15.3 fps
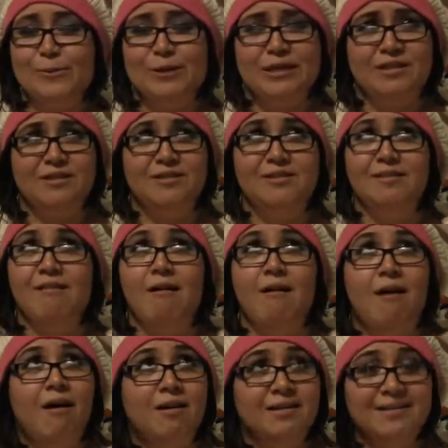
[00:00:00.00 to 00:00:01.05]
which is
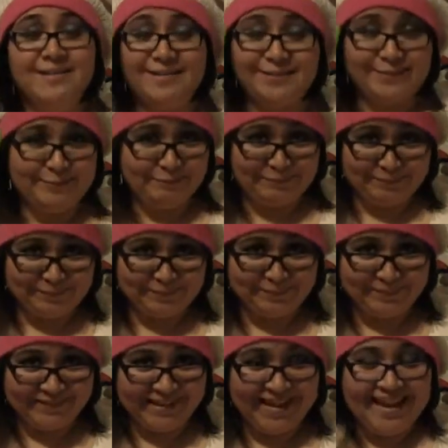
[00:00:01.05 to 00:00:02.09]
awesome.
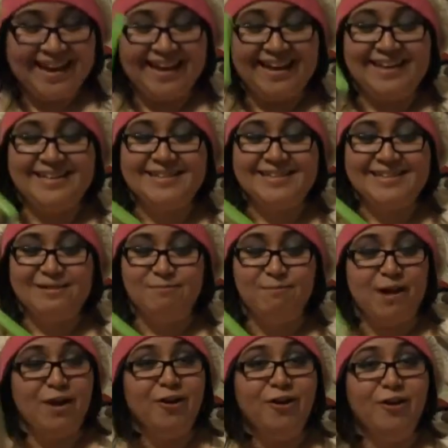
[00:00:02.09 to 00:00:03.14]
It's
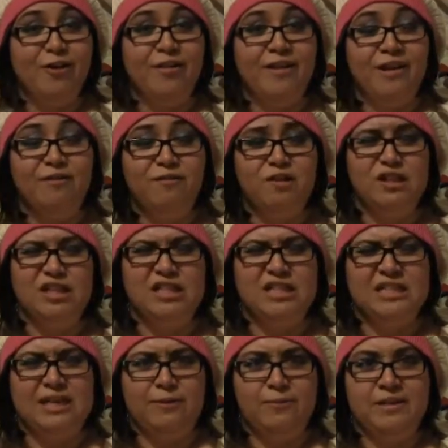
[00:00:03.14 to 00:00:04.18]
better than the
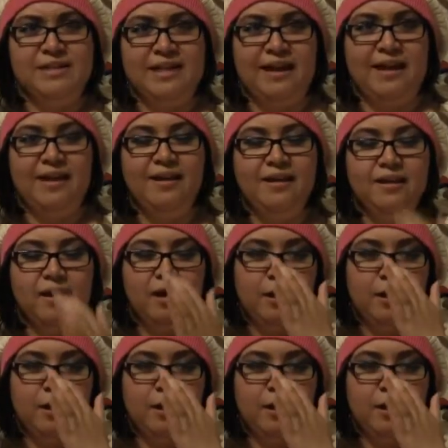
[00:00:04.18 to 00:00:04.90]
first, I would say.